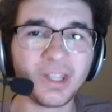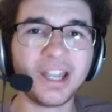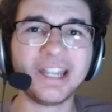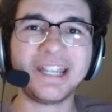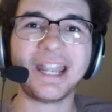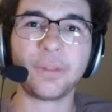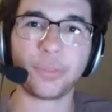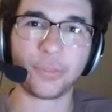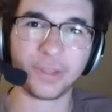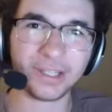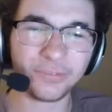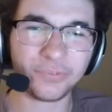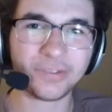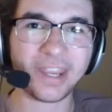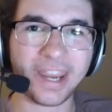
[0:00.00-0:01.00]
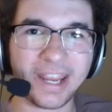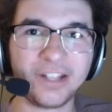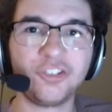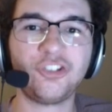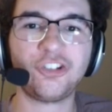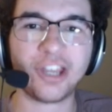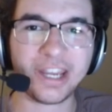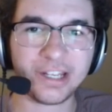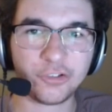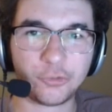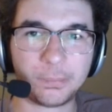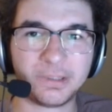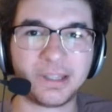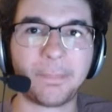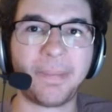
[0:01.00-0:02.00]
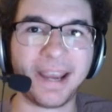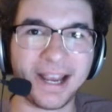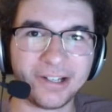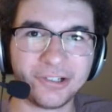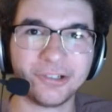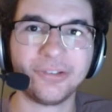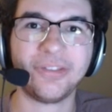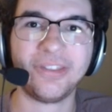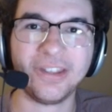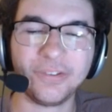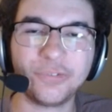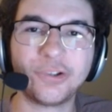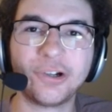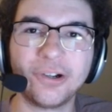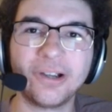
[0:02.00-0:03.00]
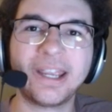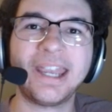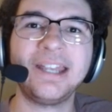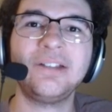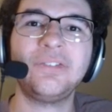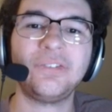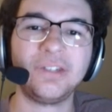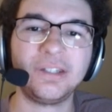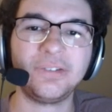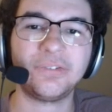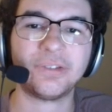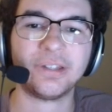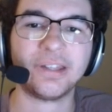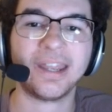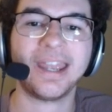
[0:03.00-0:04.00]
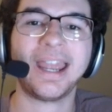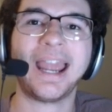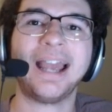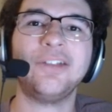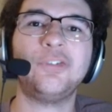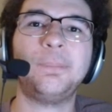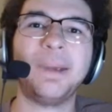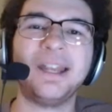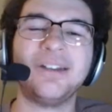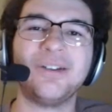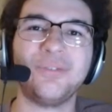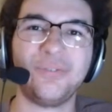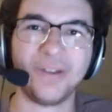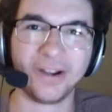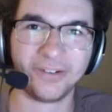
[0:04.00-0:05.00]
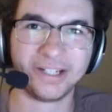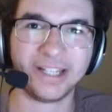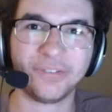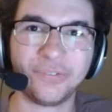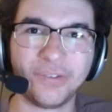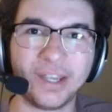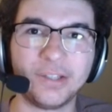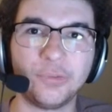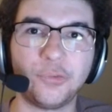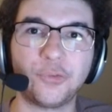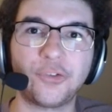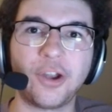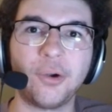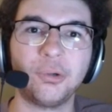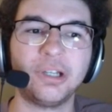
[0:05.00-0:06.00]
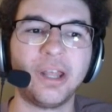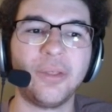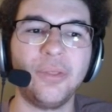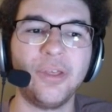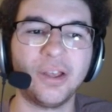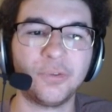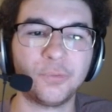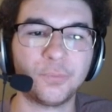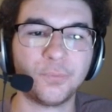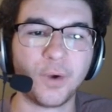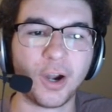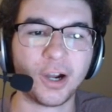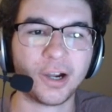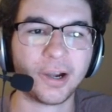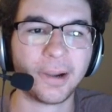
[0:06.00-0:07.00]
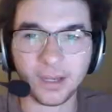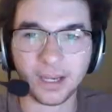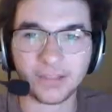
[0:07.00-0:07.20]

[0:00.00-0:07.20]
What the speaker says: Again, things can change, but the pattern this hurricane season has been very set in stone thus far.